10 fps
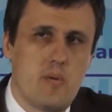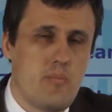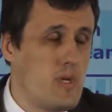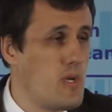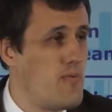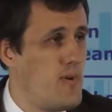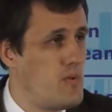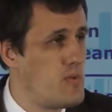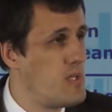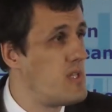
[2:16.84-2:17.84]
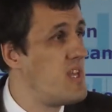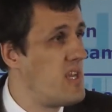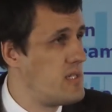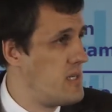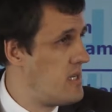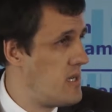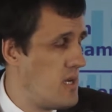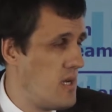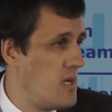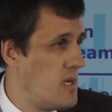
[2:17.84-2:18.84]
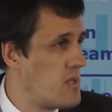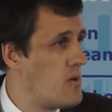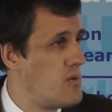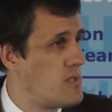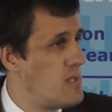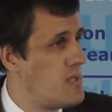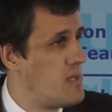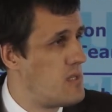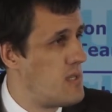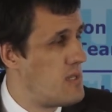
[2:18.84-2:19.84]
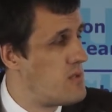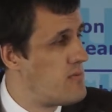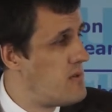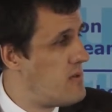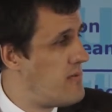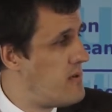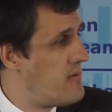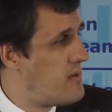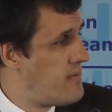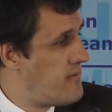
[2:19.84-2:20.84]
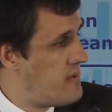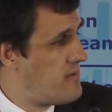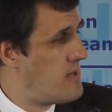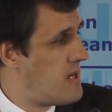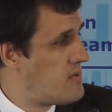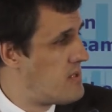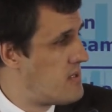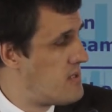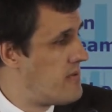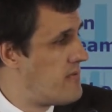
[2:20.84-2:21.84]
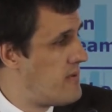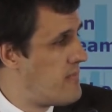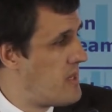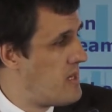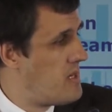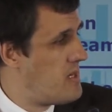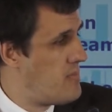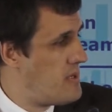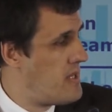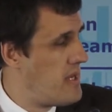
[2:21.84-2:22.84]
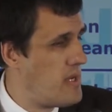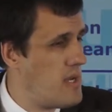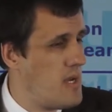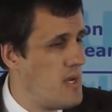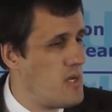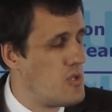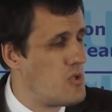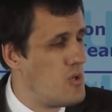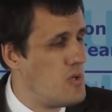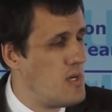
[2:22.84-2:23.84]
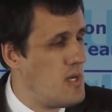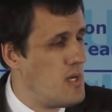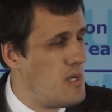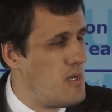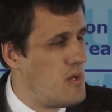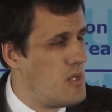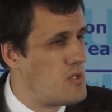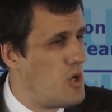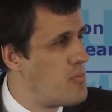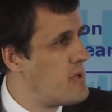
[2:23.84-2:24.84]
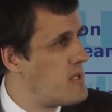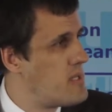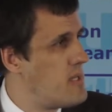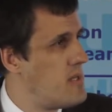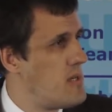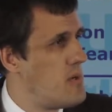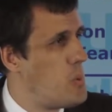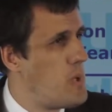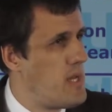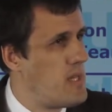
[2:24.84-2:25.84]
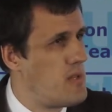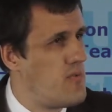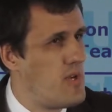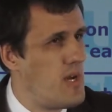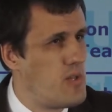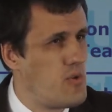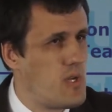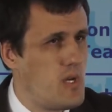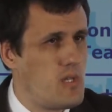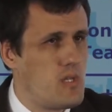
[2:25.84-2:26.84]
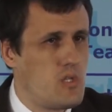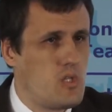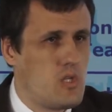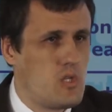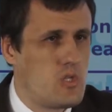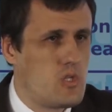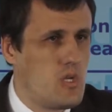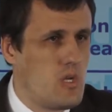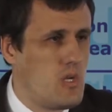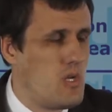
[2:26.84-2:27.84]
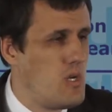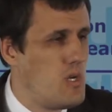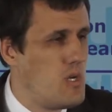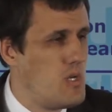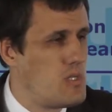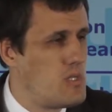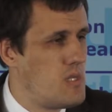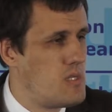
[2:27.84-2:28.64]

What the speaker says: being founded daily. It goes in tens of thousands of per day. So it's obvious that the way that we educate and teach, it's